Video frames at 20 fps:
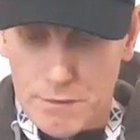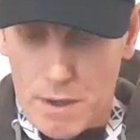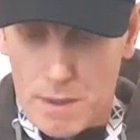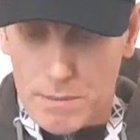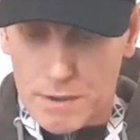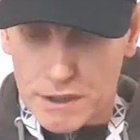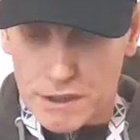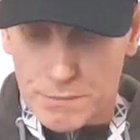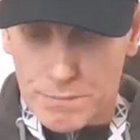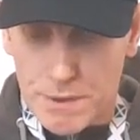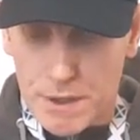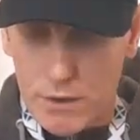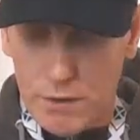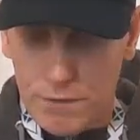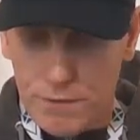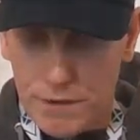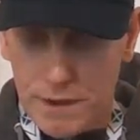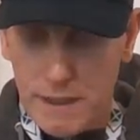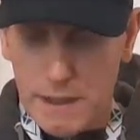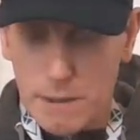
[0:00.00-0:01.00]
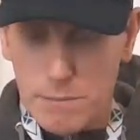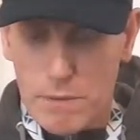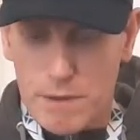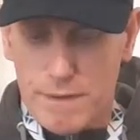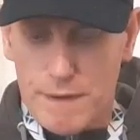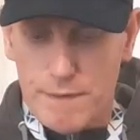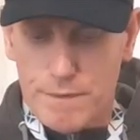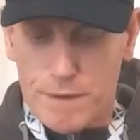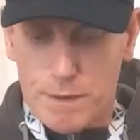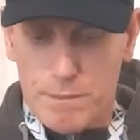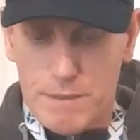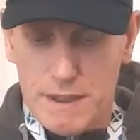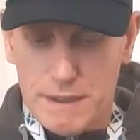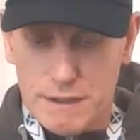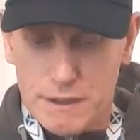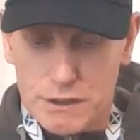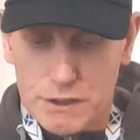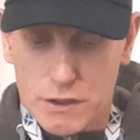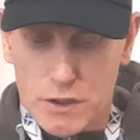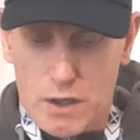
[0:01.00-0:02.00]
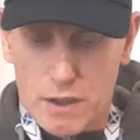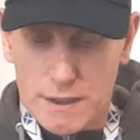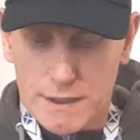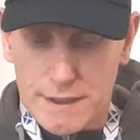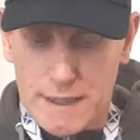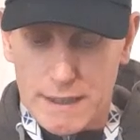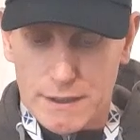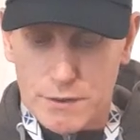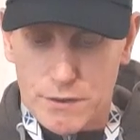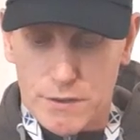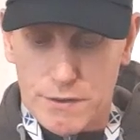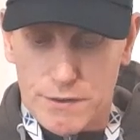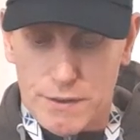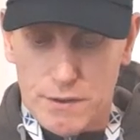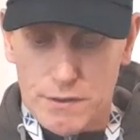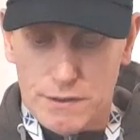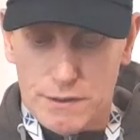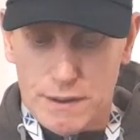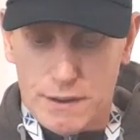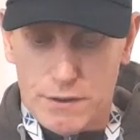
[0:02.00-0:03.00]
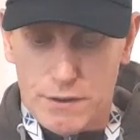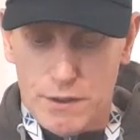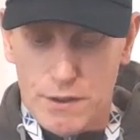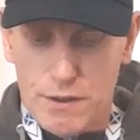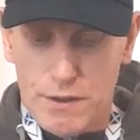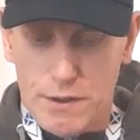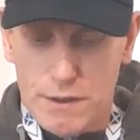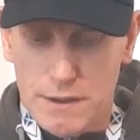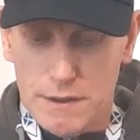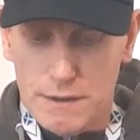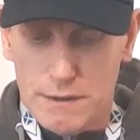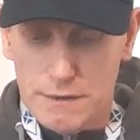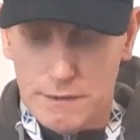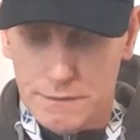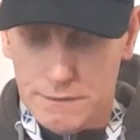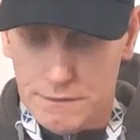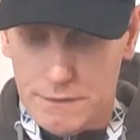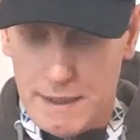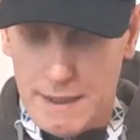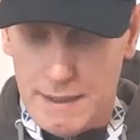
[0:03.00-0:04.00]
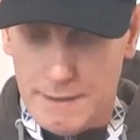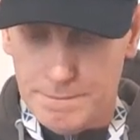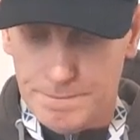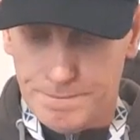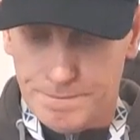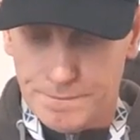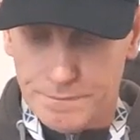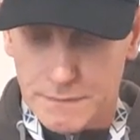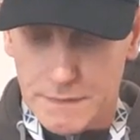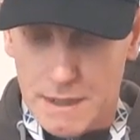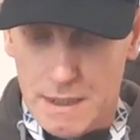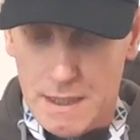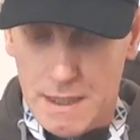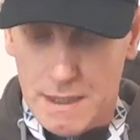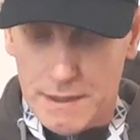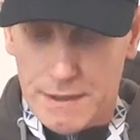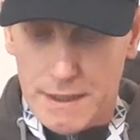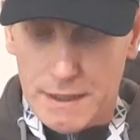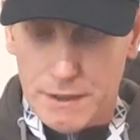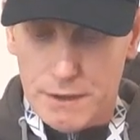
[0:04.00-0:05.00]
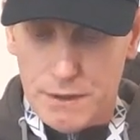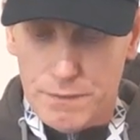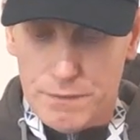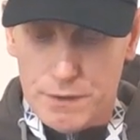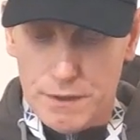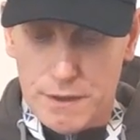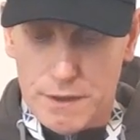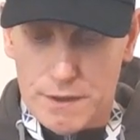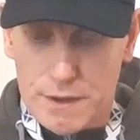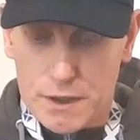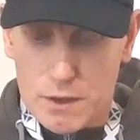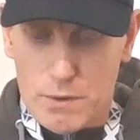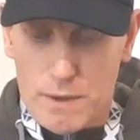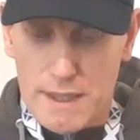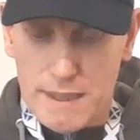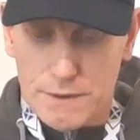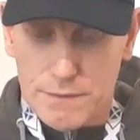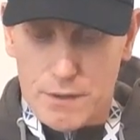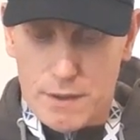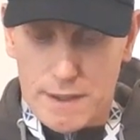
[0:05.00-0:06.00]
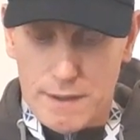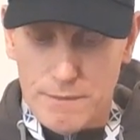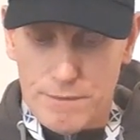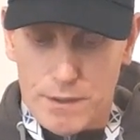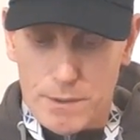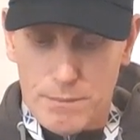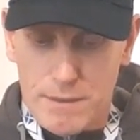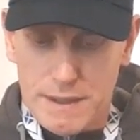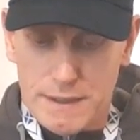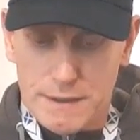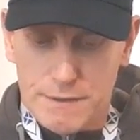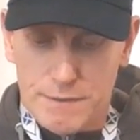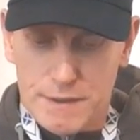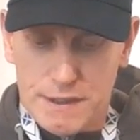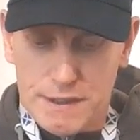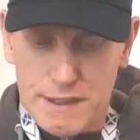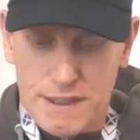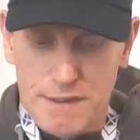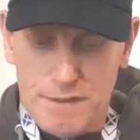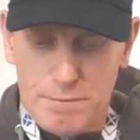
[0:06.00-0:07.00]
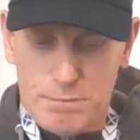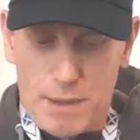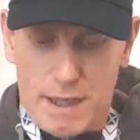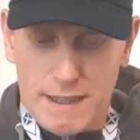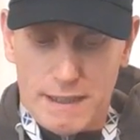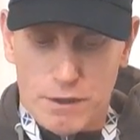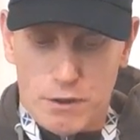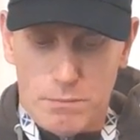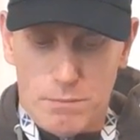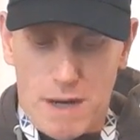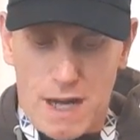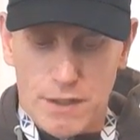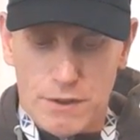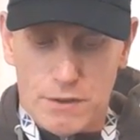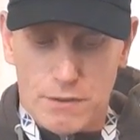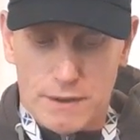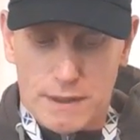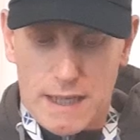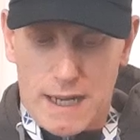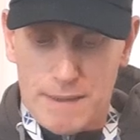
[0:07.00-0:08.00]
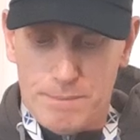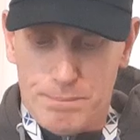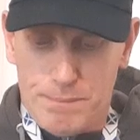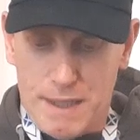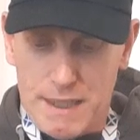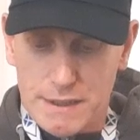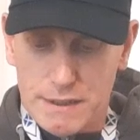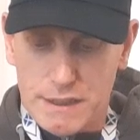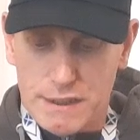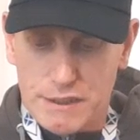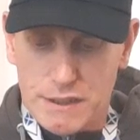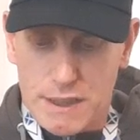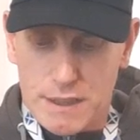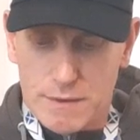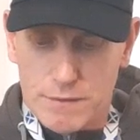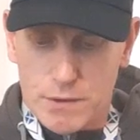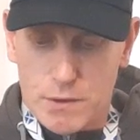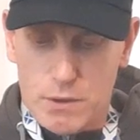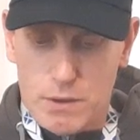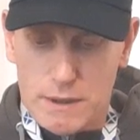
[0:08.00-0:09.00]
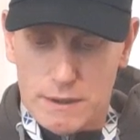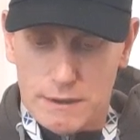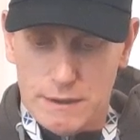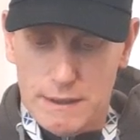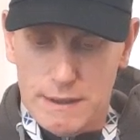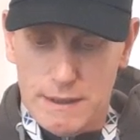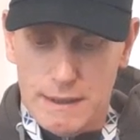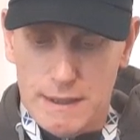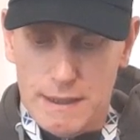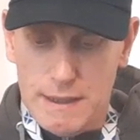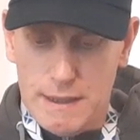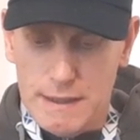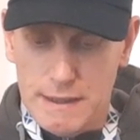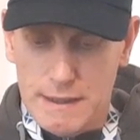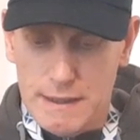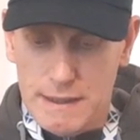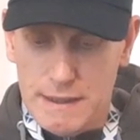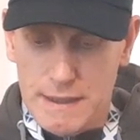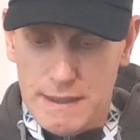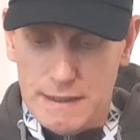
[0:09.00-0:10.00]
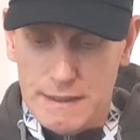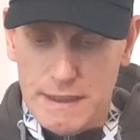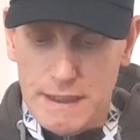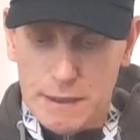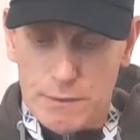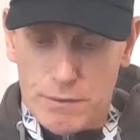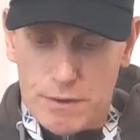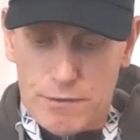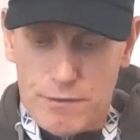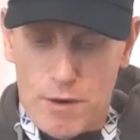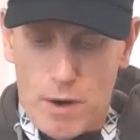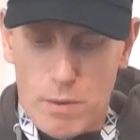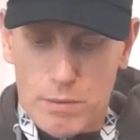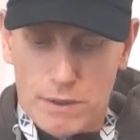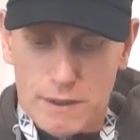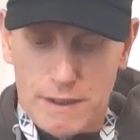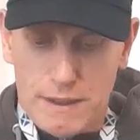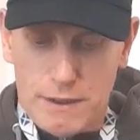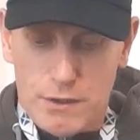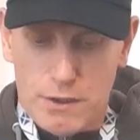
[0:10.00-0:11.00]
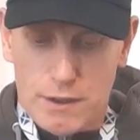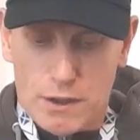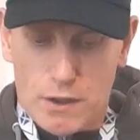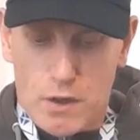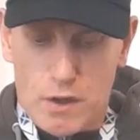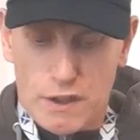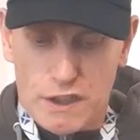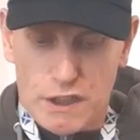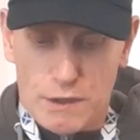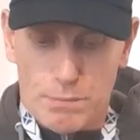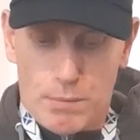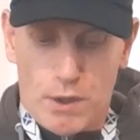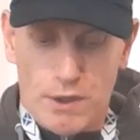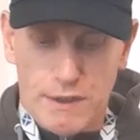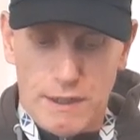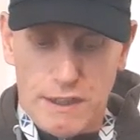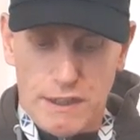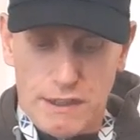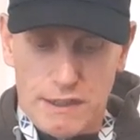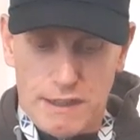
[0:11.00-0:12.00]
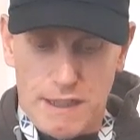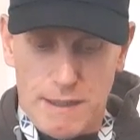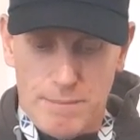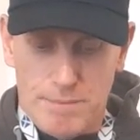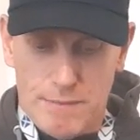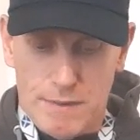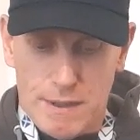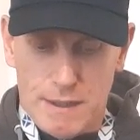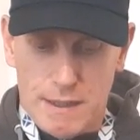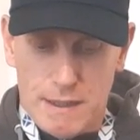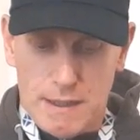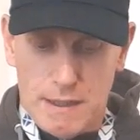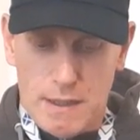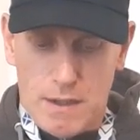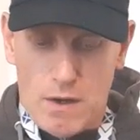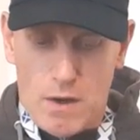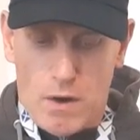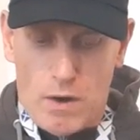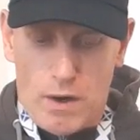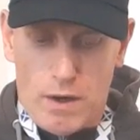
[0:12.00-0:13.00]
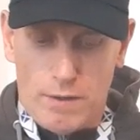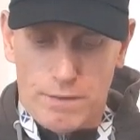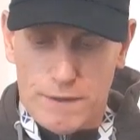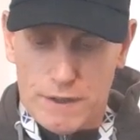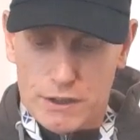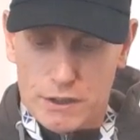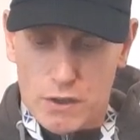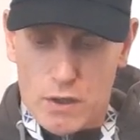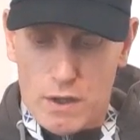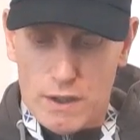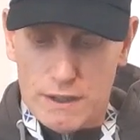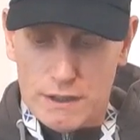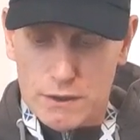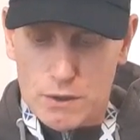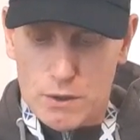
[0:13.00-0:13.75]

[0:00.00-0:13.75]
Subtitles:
Robert Sproul, Freedom of Information Scotland Act 2002, right? Thank you for your request for information received by Kilmarnock and Paisley Sheriff Court. These were forwarded to the correspondence team of the Scottish